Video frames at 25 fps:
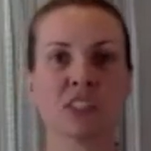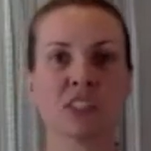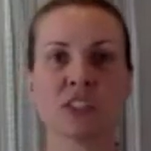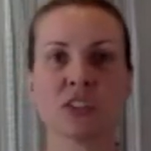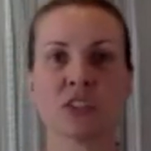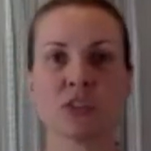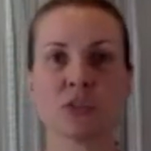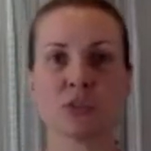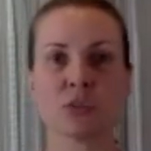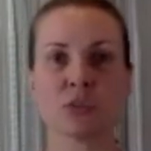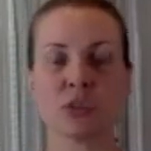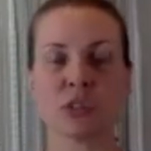
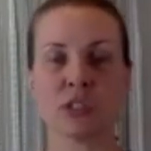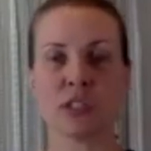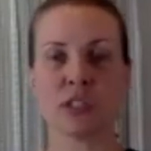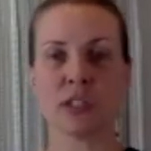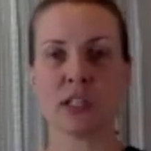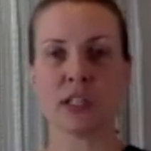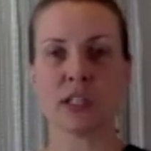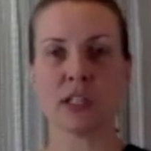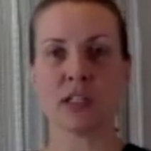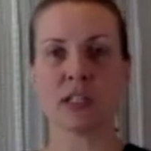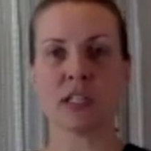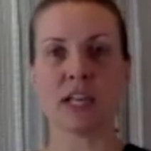to really
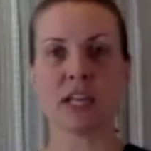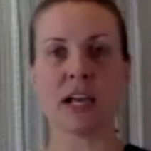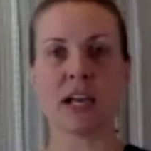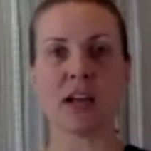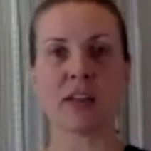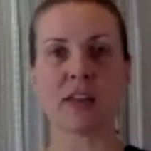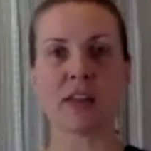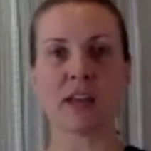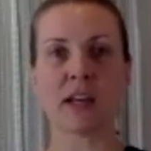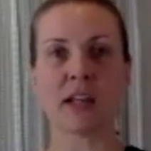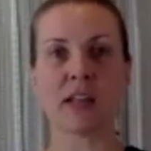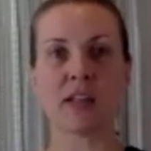like
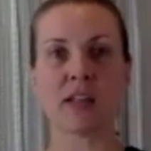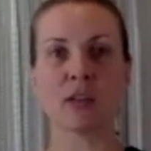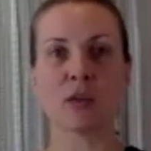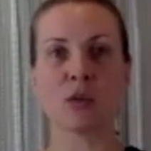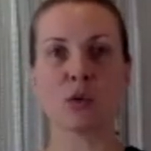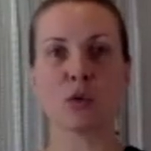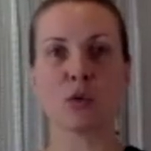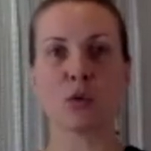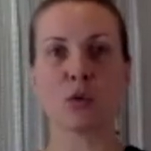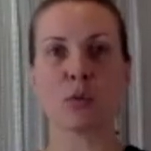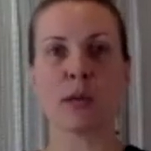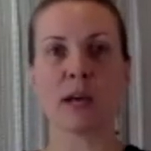allow that
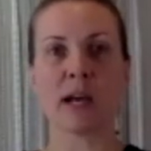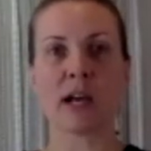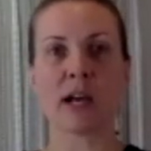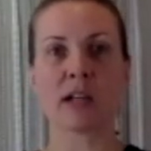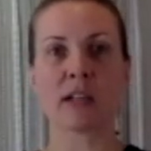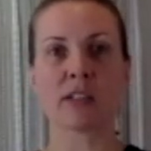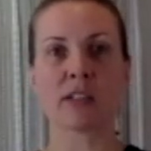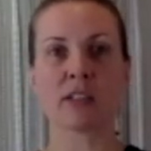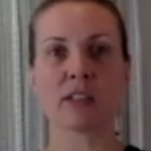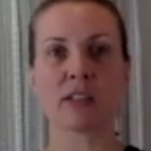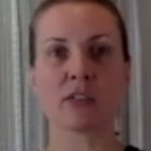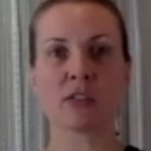low
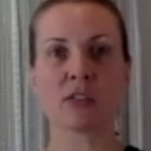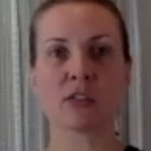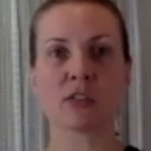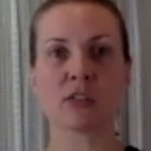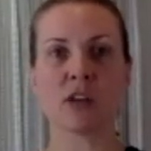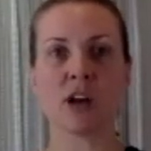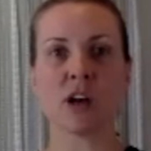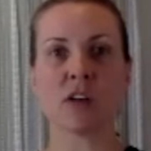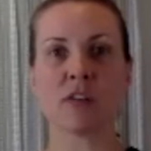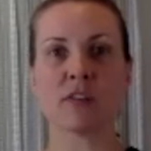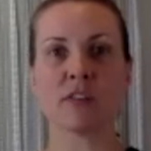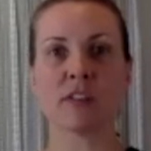back to
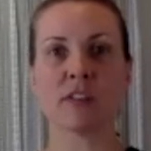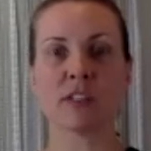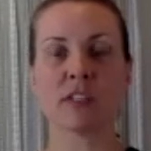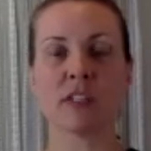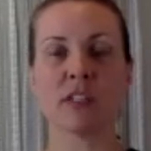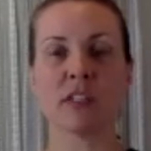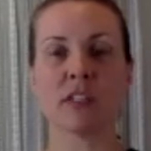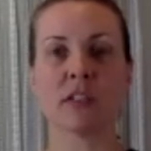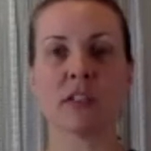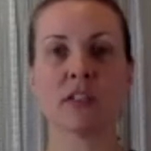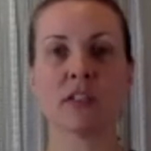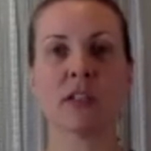
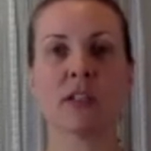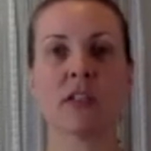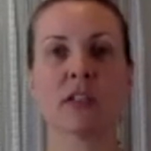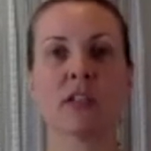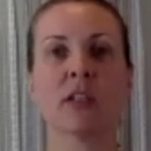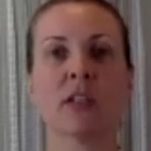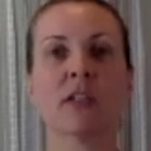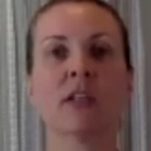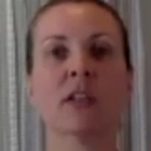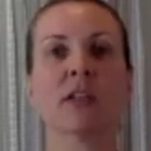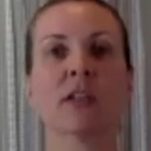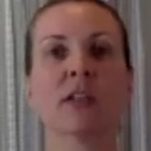soften
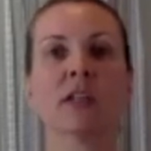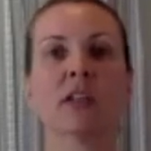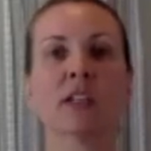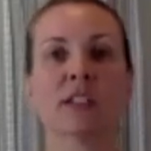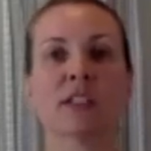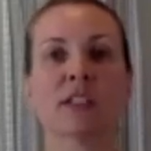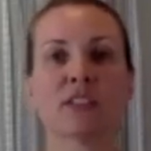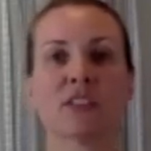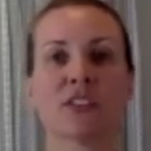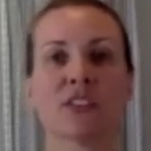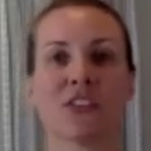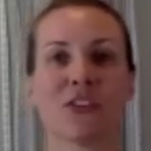
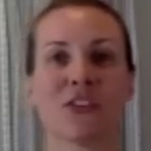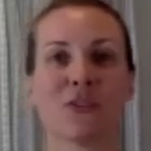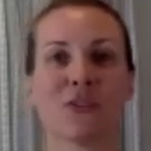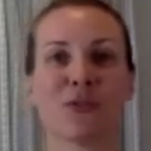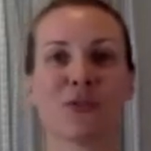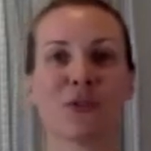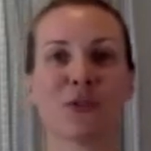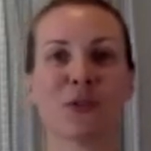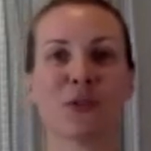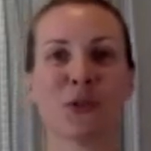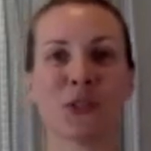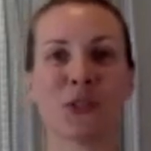into the
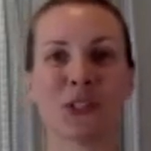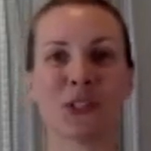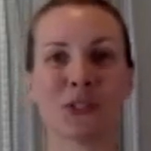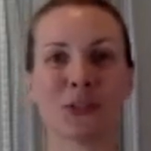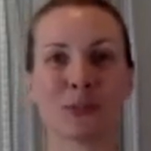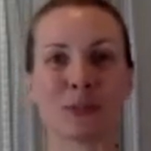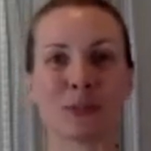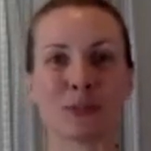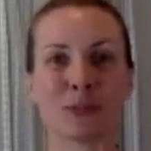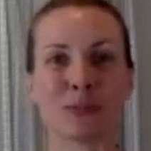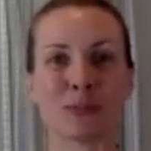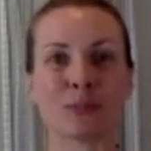
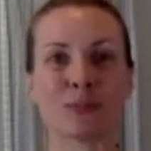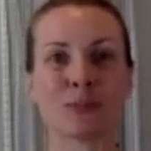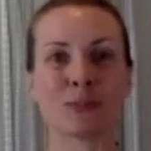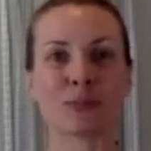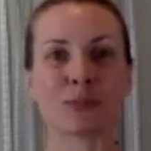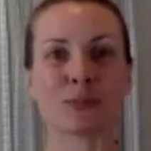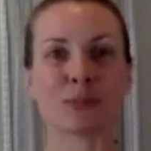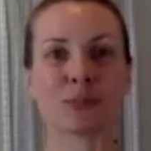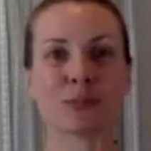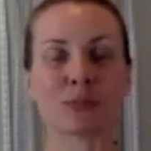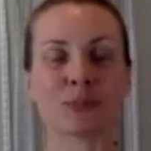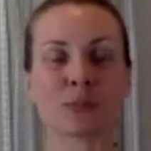floor
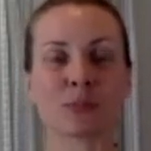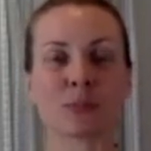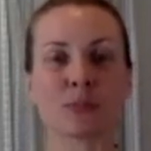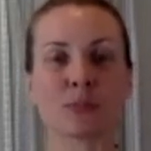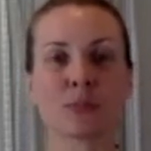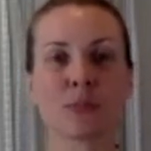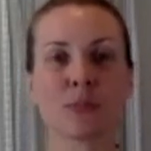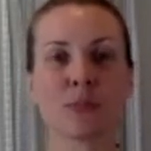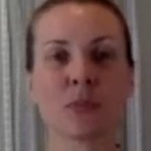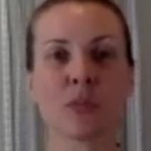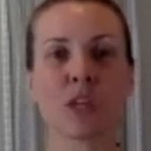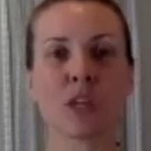
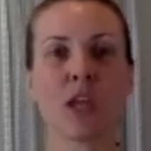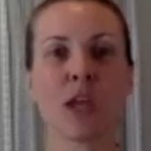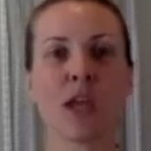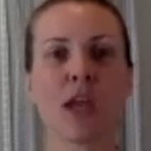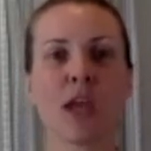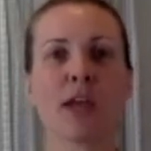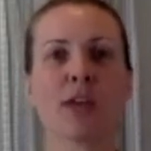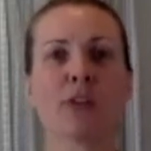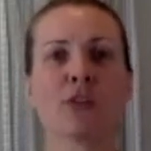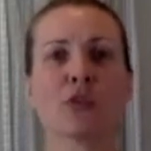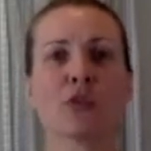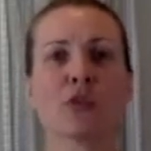
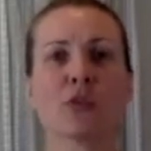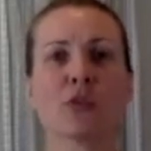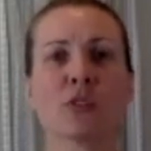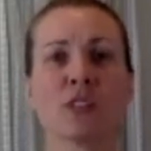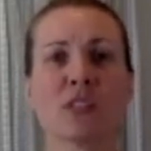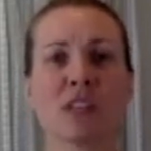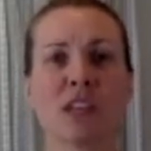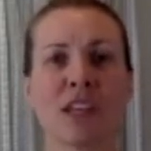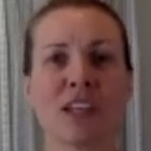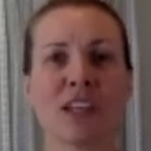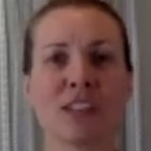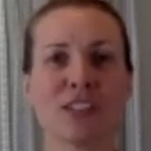as you
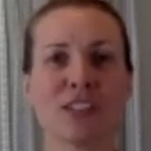stay in